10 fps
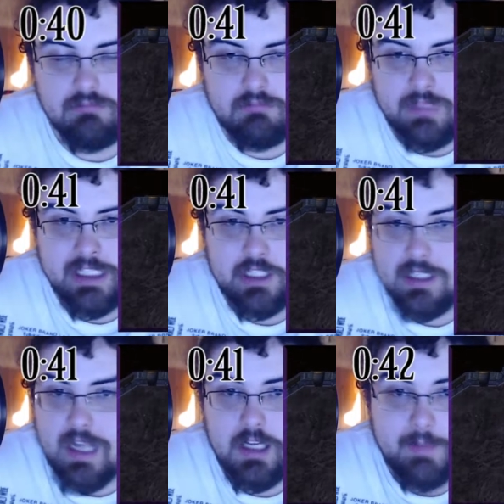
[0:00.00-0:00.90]
it's just
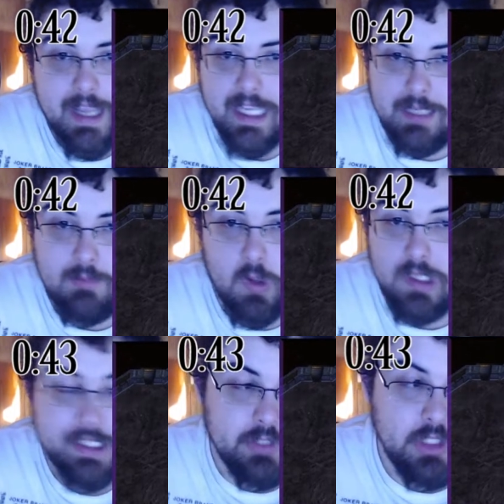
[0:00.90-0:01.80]
not going to make any more
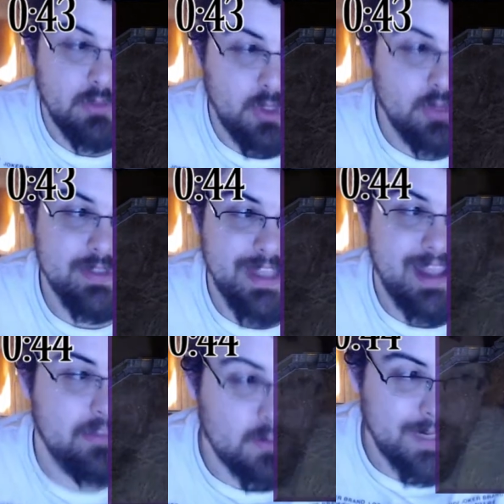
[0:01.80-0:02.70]
until you use that
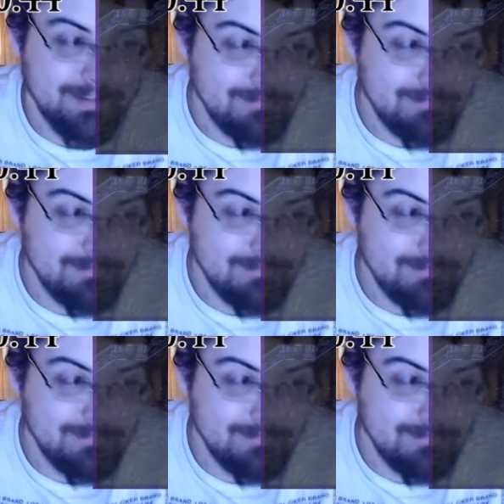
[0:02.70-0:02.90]
3.